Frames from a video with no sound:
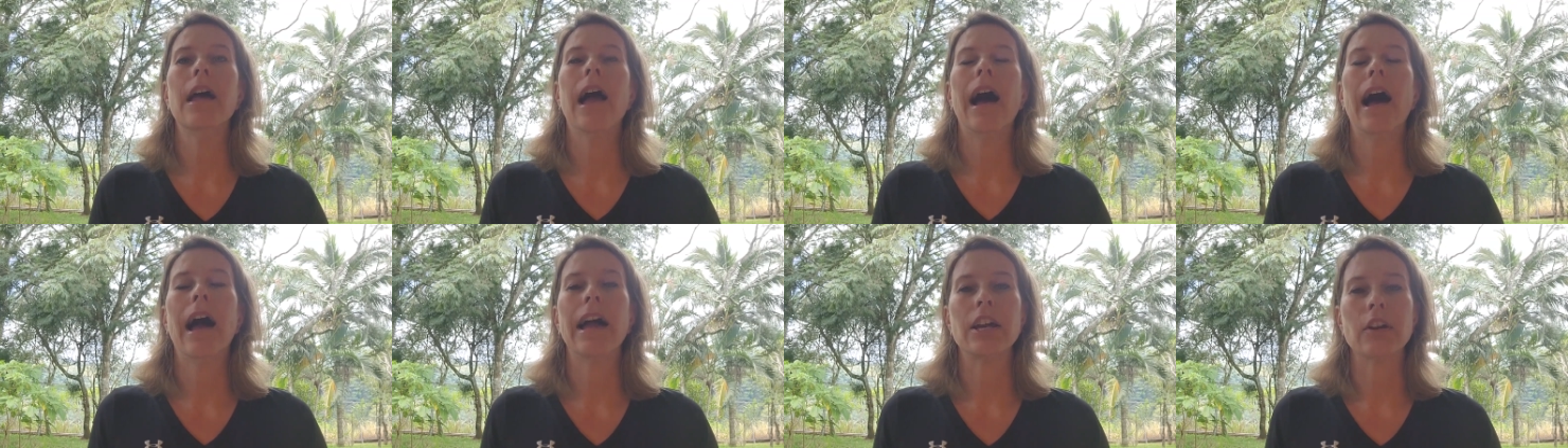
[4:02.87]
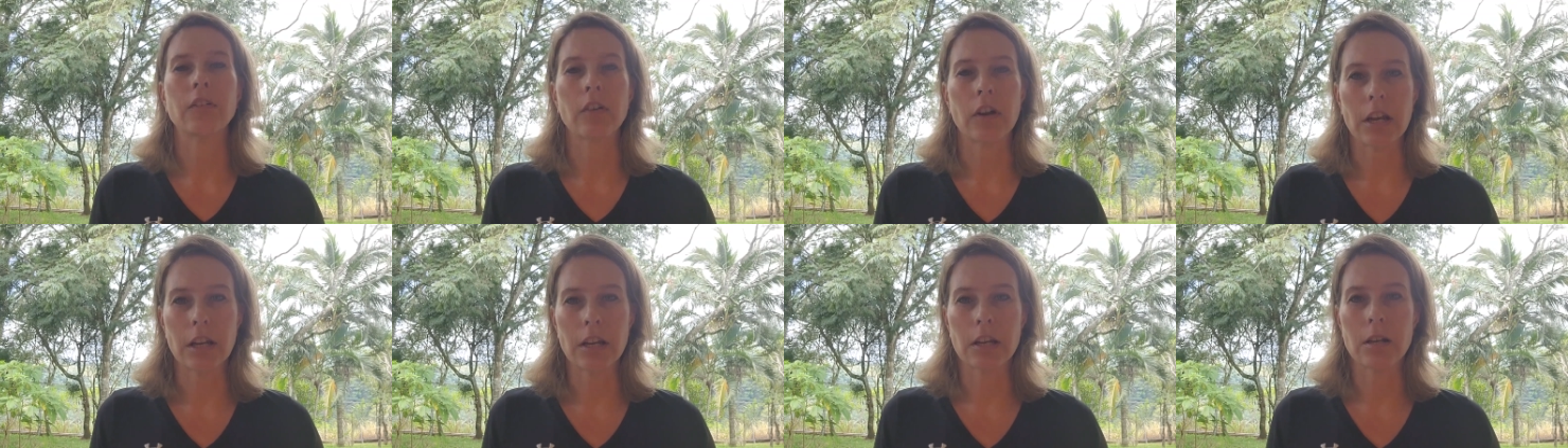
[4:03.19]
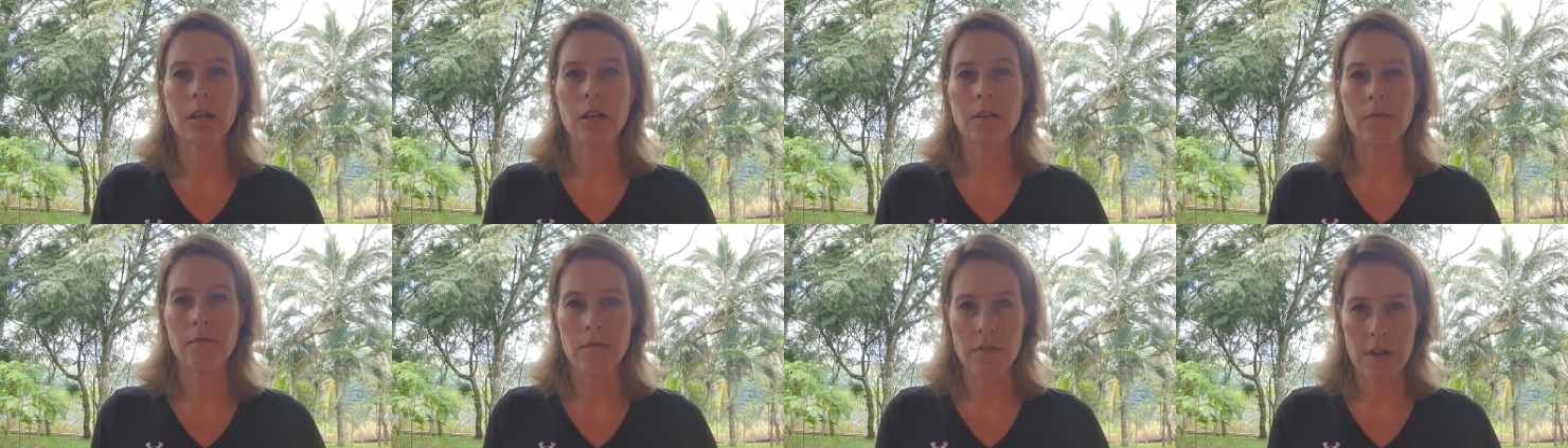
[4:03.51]
I created
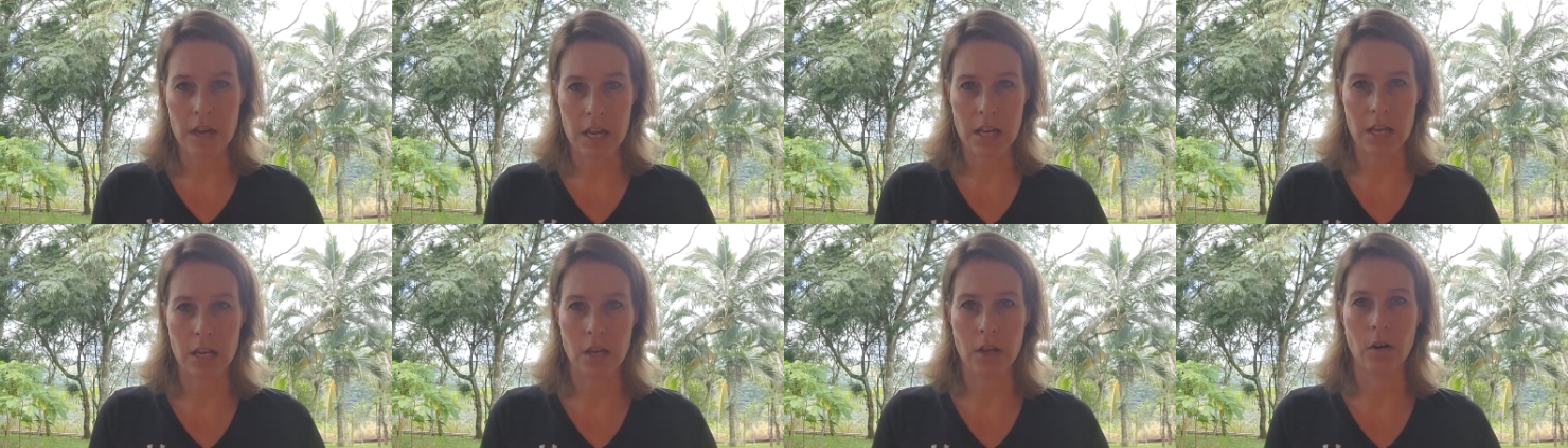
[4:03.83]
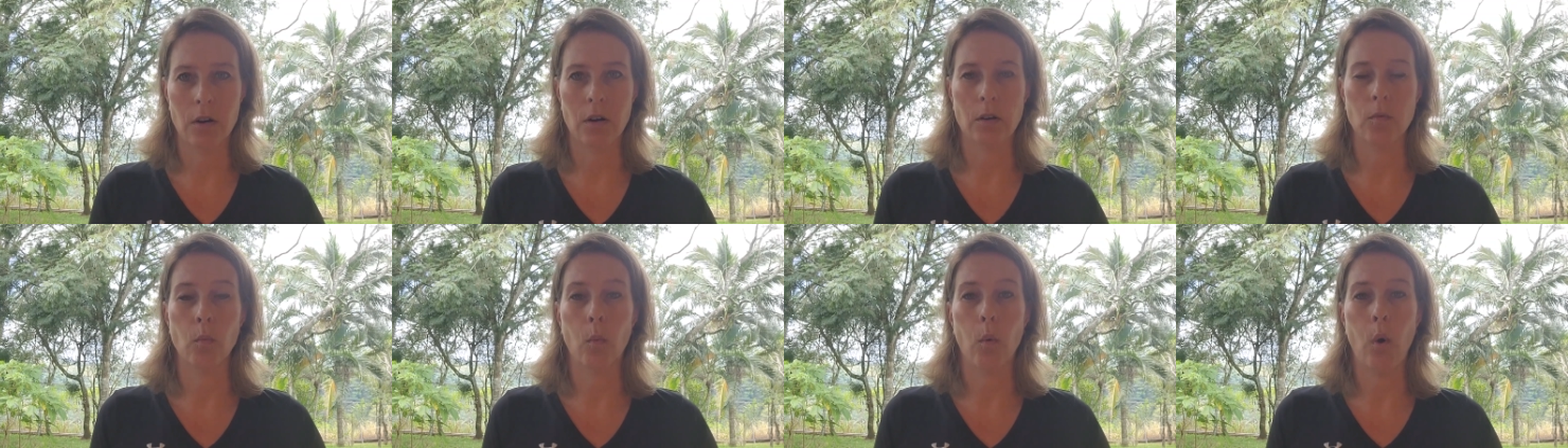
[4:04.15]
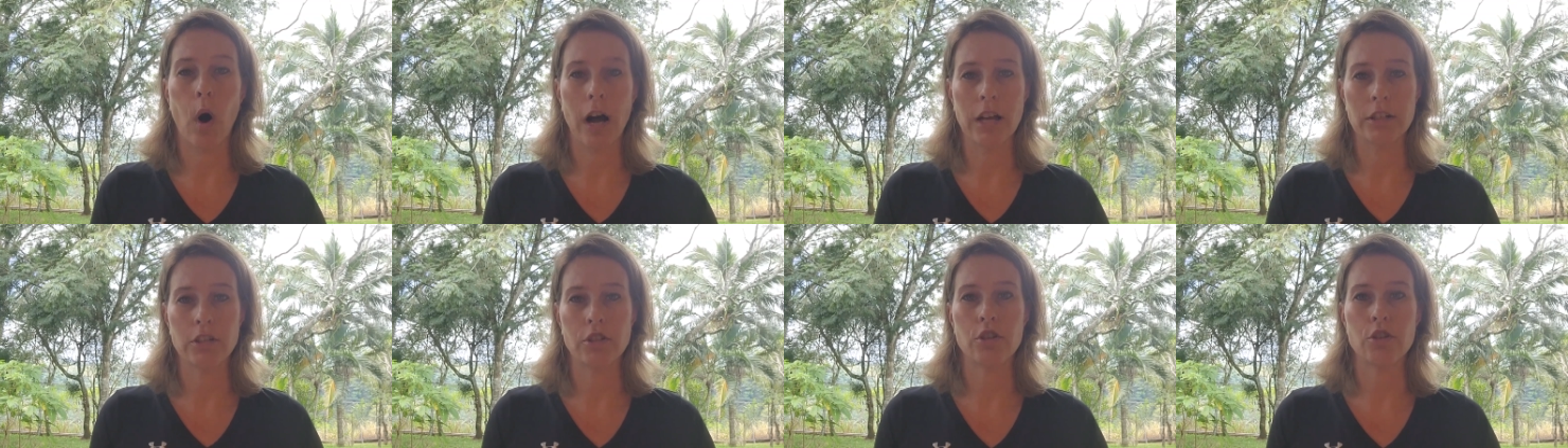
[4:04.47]
a video on
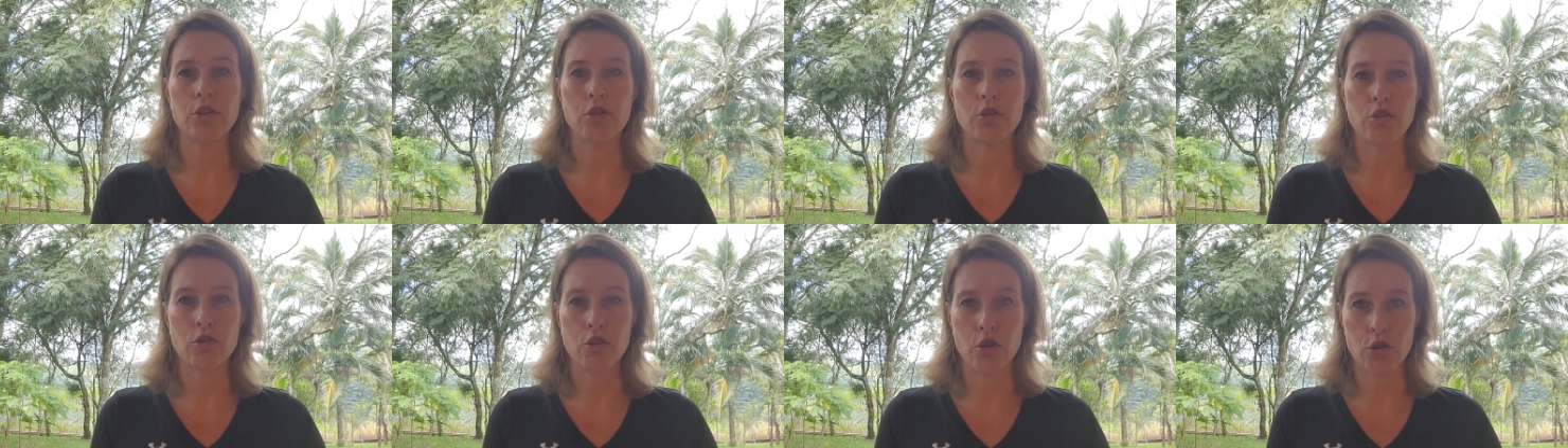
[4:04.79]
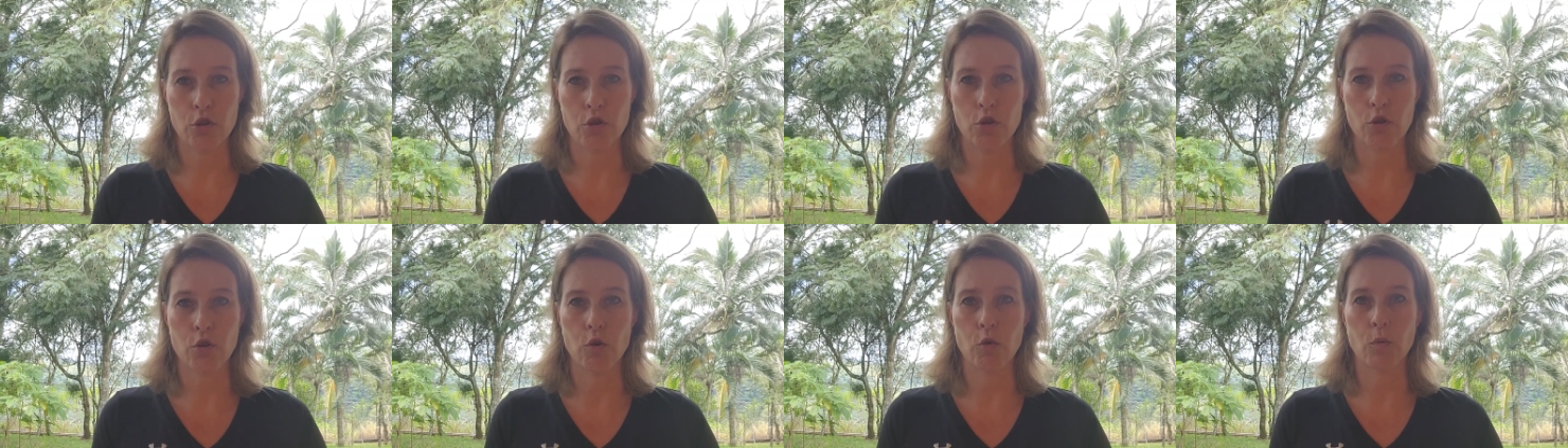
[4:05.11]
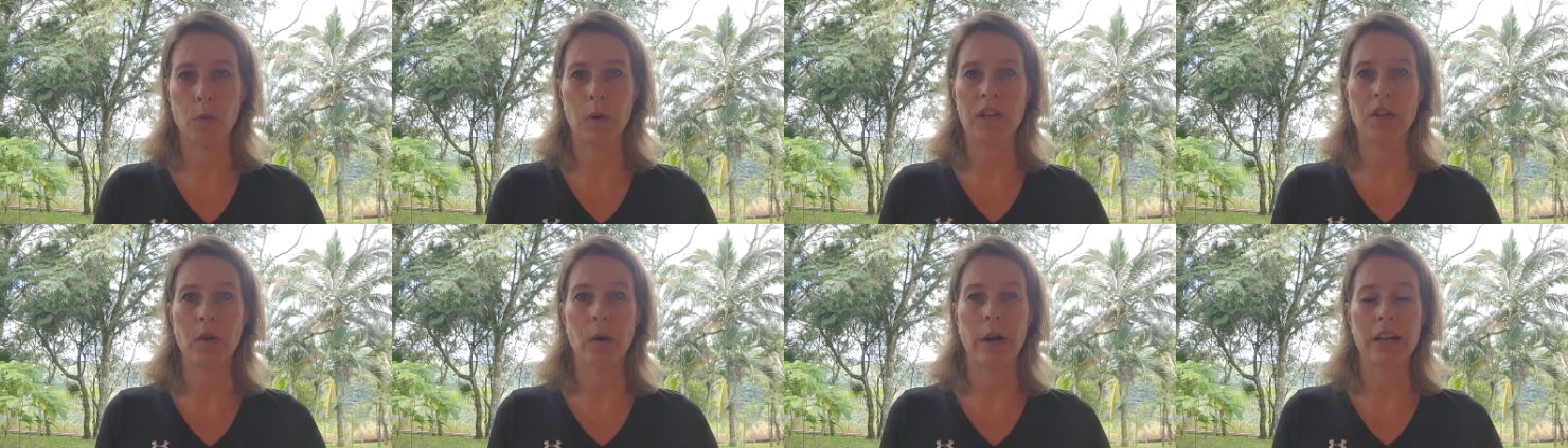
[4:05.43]
what to do
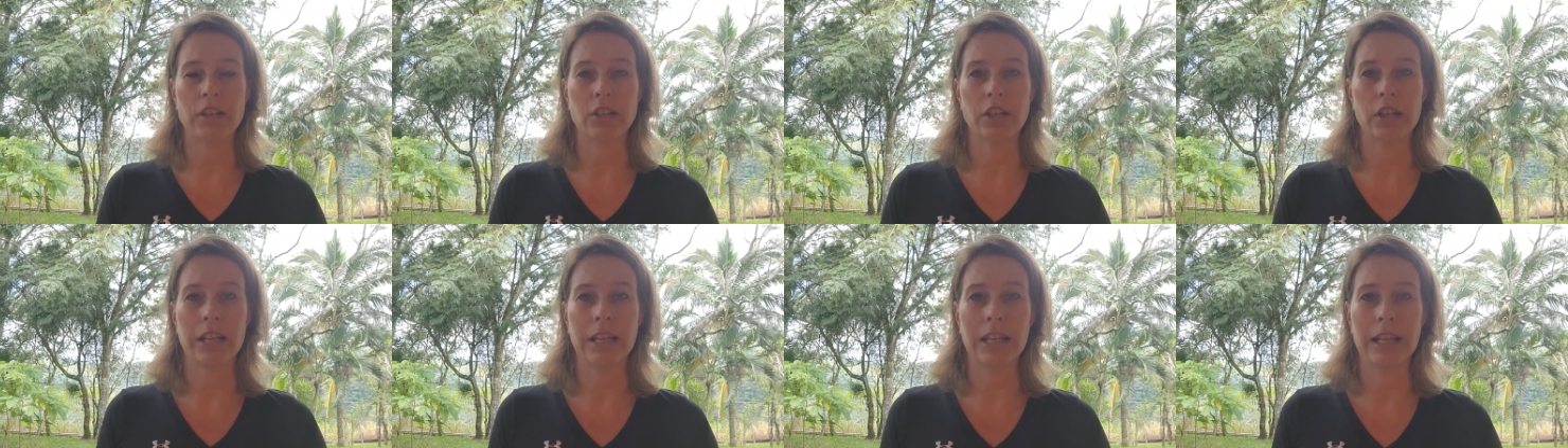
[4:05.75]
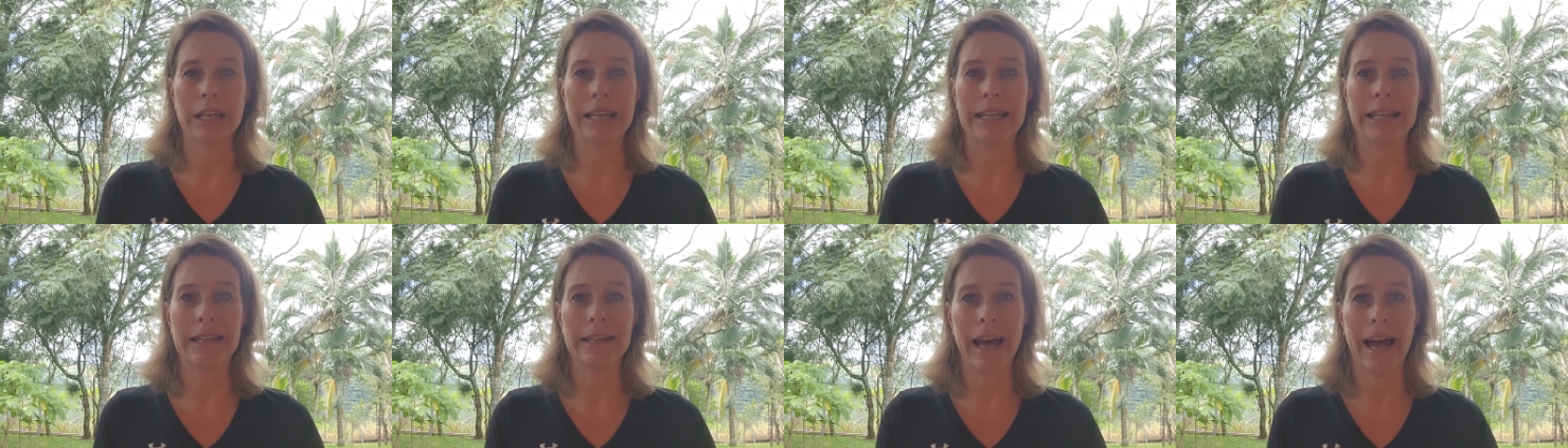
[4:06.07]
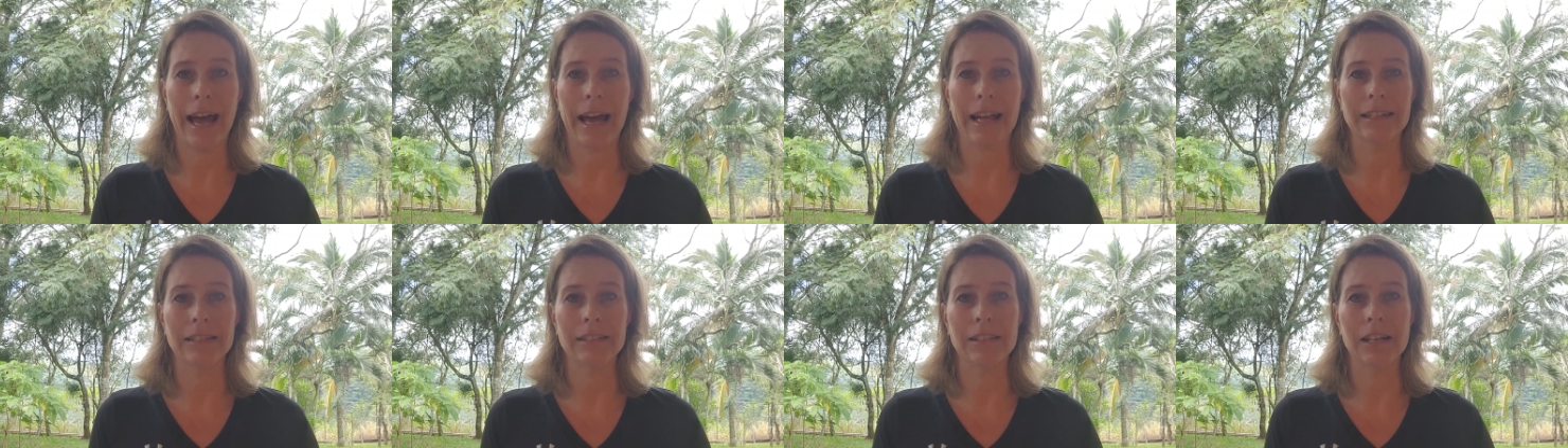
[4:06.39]
when you actually
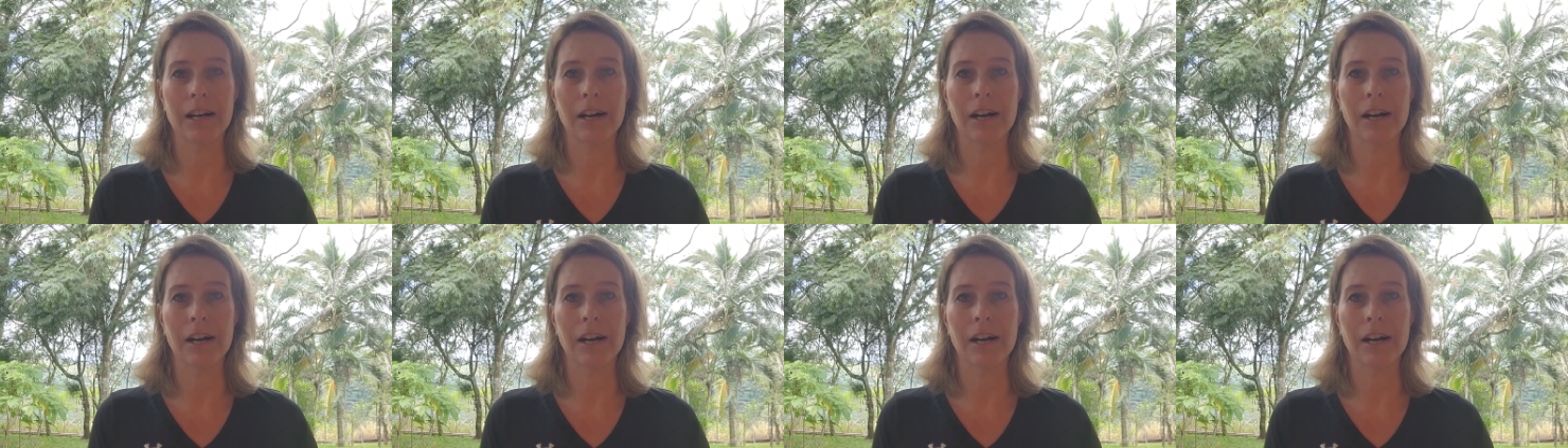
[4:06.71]
get